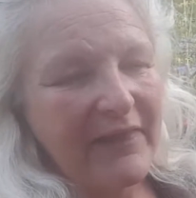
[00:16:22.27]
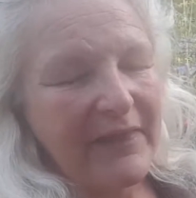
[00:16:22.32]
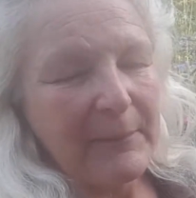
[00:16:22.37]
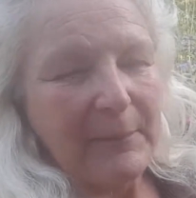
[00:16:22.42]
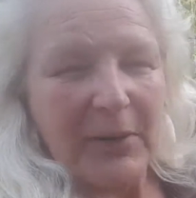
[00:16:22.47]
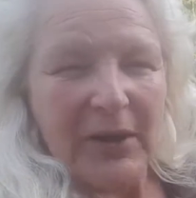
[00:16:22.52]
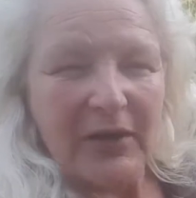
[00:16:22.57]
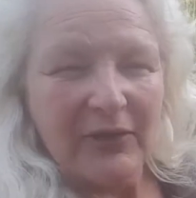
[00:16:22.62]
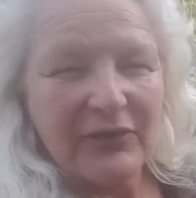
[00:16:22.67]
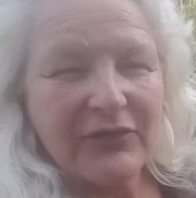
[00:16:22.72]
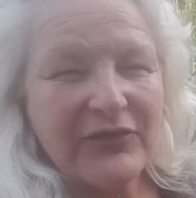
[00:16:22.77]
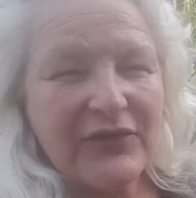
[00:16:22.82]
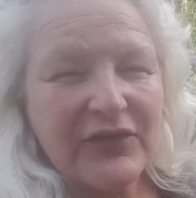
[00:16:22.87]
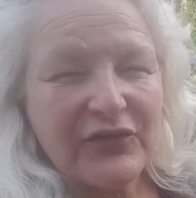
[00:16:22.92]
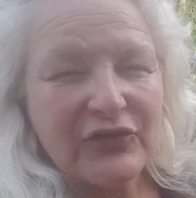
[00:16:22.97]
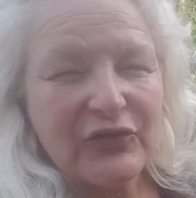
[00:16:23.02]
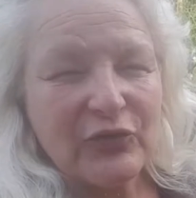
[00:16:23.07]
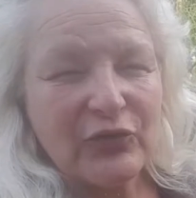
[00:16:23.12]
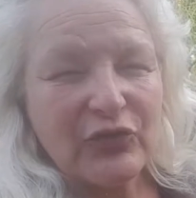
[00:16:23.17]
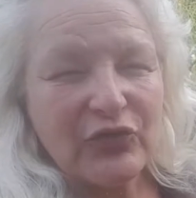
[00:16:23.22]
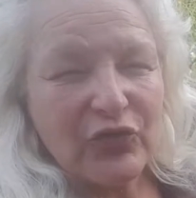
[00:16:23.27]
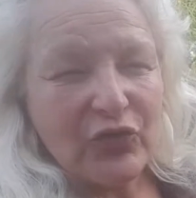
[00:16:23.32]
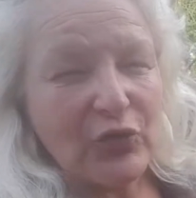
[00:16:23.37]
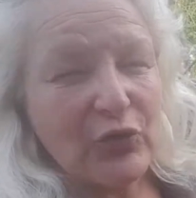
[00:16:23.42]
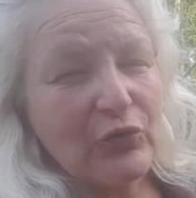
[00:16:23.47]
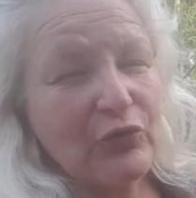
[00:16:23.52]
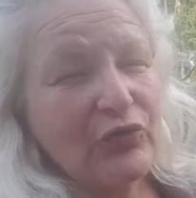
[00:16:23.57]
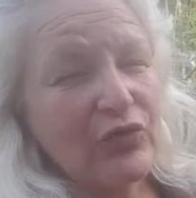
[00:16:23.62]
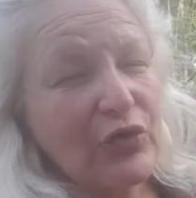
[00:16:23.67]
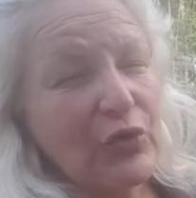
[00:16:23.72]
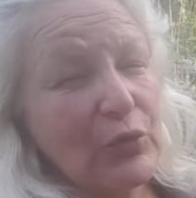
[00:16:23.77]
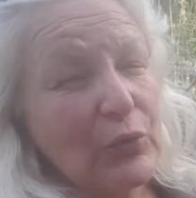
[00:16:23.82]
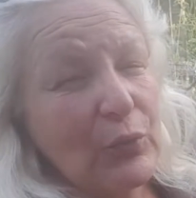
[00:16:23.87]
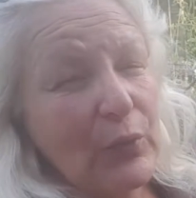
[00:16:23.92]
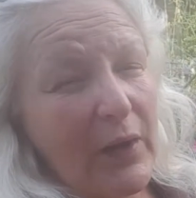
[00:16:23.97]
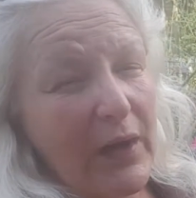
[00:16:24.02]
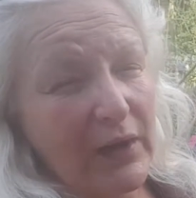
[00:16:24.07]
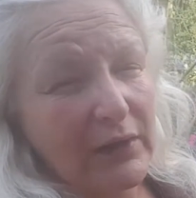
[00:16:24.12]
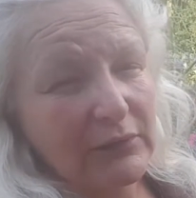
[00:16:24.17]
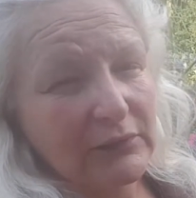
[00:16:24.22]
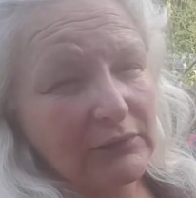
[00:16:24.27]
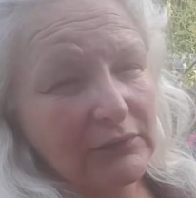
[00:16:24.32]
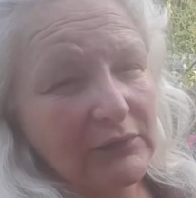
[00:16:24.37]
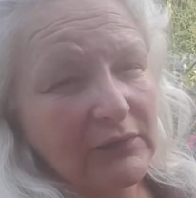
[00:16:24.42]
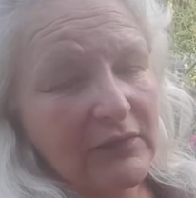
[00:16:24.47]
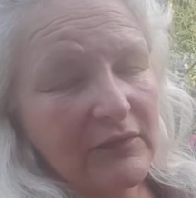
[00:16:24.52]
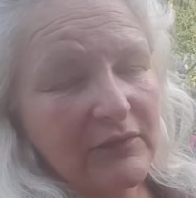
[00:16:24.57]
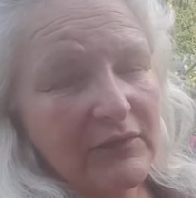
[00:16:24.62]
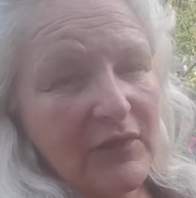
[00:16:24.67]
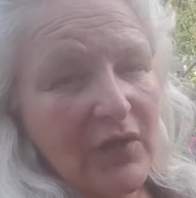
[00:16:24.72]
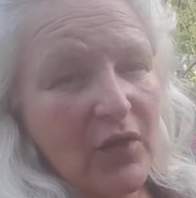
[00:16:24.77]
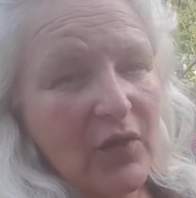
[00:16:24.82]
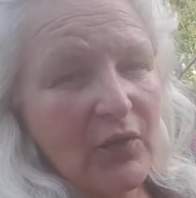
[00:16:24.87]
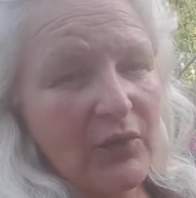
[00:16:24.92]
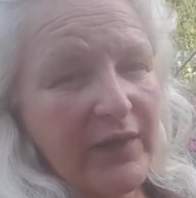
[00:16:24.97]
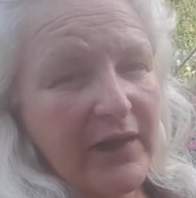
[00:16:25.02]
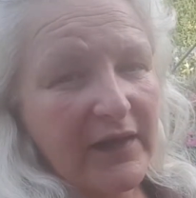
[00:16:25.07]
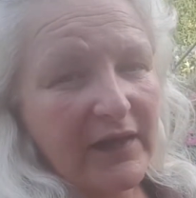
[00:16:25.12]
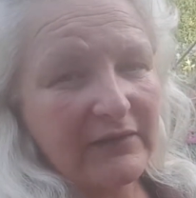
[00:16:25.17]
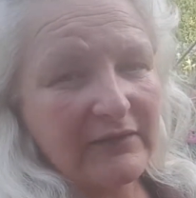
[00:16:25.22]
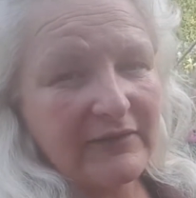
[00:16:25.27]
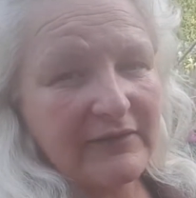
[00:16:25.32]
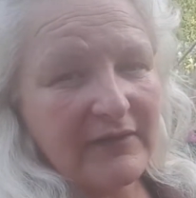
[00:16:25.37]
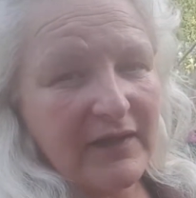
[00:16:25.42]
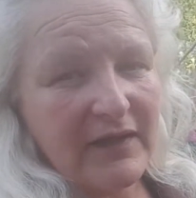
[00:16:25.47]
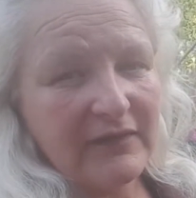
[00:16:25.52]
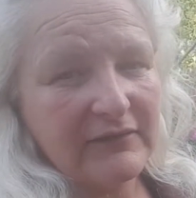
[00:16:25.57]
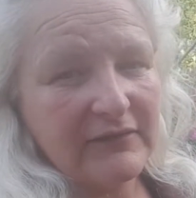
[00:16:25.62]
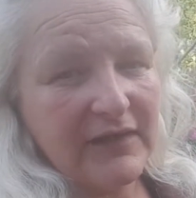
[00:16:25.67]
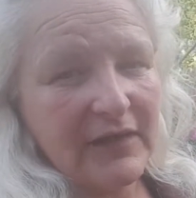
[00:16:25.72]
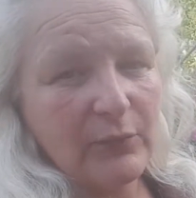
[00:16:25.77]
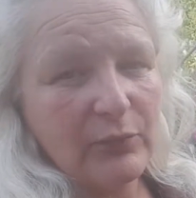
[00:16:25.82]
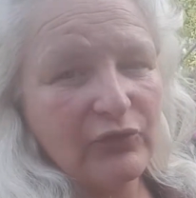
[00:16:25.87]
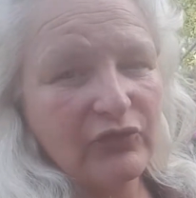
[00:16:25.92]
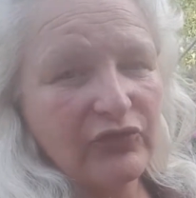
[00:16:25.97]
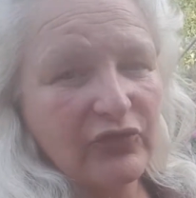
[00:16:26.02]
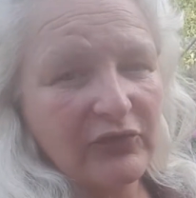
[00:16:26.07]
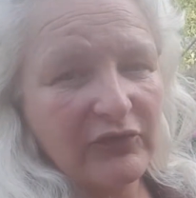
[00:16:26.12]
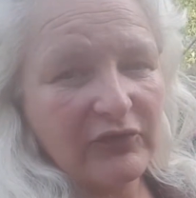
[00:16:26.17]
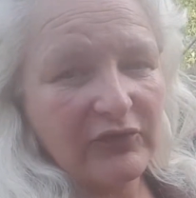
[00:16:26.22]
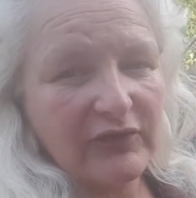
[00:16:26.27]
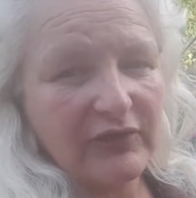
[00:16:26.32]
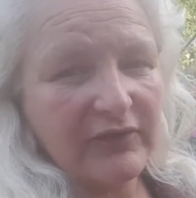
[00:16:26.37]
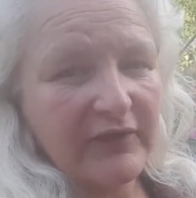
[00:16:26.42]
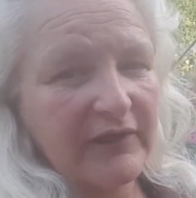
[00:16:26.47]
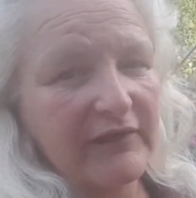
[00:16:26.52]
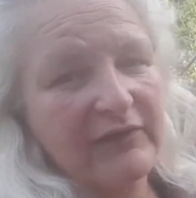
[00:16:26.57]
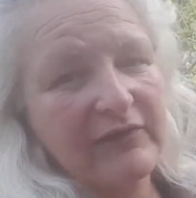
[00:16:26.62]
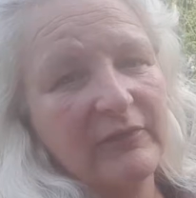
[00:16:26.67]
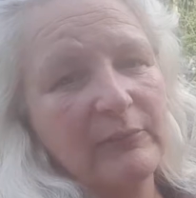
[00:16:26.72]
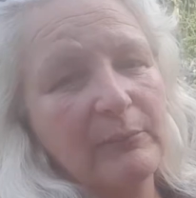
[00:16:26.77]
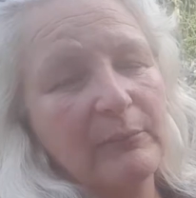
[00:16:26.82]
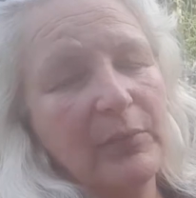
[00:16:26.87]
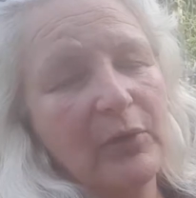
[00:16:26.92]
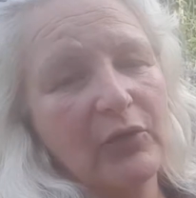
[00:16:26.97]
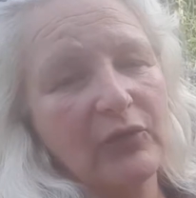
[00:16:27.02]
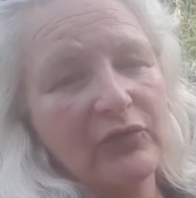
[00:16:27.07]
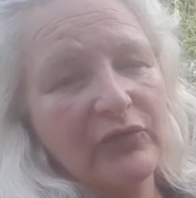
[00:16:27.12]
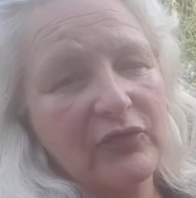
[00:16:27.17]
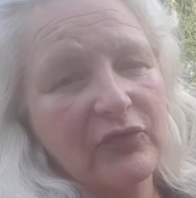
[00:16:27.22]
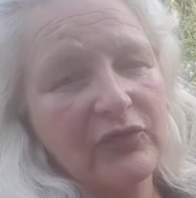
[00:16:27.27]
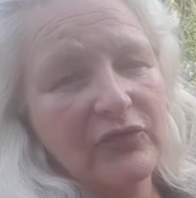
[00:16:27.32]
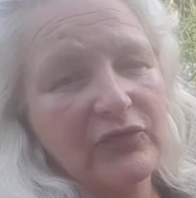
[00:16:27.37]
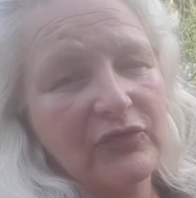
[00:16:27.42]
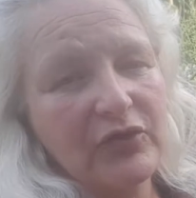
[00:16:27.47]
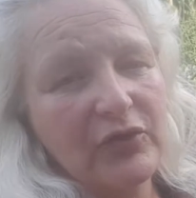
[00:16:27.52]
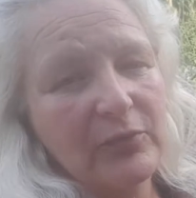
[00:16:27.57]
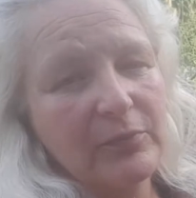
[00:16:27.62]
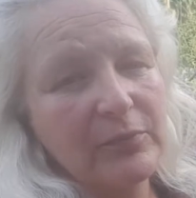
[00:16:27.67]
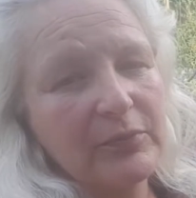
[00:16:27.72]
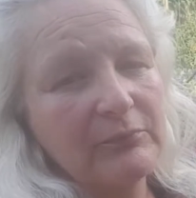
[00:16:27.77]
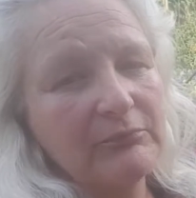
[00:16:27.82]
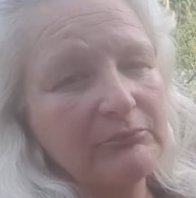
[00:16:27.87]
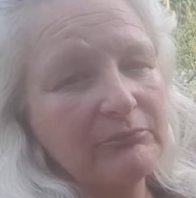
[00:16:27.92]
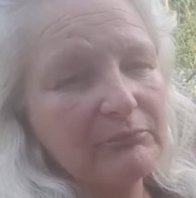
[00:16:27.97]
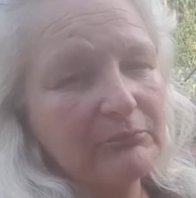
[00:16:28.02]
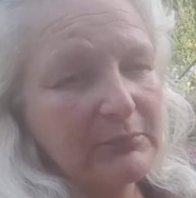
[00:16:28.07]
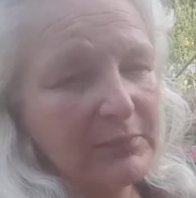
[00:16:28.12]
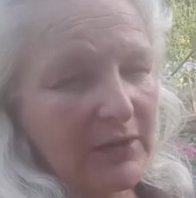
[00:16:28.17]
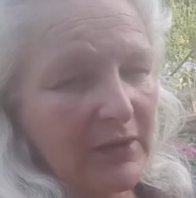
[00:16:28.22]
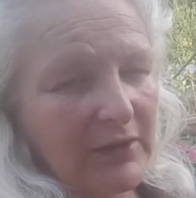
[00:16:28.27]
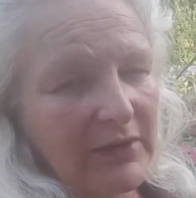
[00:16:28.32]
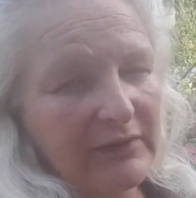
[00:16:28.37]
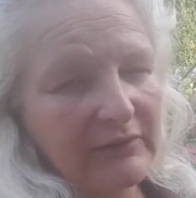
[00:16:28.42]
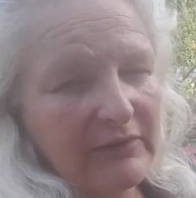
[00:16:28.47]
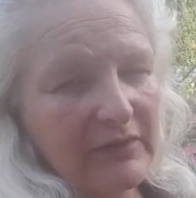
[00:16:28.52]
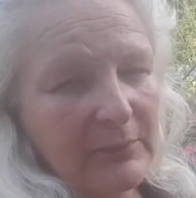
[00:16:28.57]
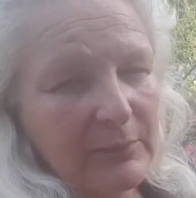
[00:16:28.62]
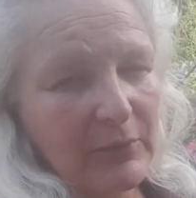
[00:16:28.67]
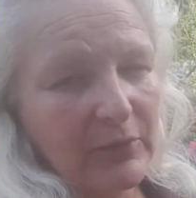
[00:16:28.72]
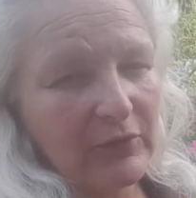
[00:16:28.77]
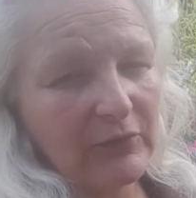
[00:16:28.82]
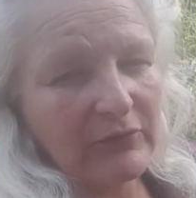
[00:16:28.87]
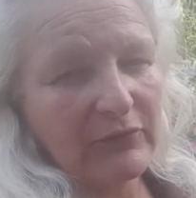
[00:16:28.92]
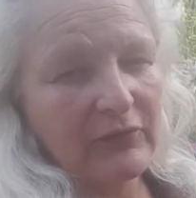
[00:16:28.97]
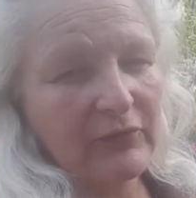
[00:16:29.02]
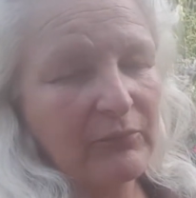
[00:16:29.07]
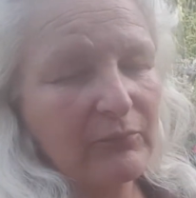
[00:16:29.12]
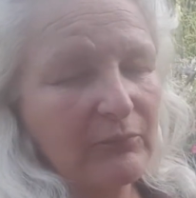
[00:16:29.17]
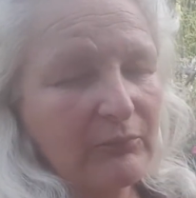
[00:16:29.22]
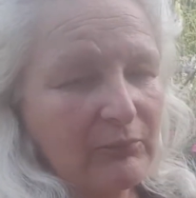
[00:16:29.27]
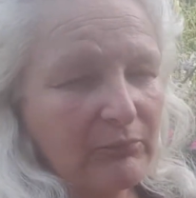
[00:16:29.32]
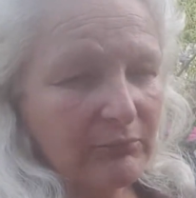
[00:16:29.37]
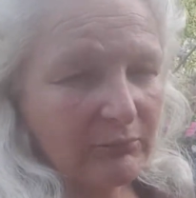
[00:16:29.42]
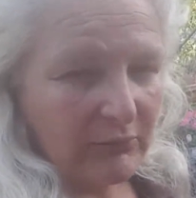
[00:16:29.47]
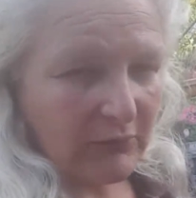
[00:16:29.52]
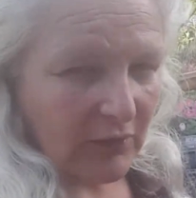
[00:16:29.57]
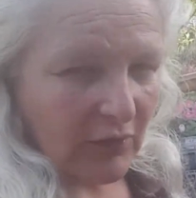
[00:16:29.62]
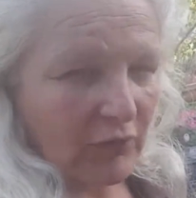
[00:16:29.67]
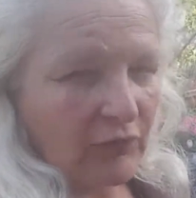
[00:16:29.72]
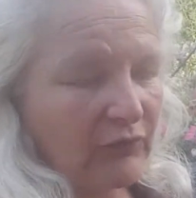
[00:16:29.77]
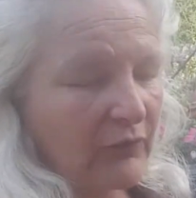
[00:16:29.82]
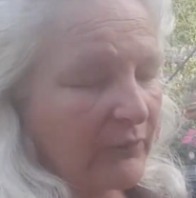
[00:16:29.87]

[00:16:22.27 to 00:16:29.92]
The plants didn't do too well, so then I decided I would just stick some pots on the top, plant into the pots, go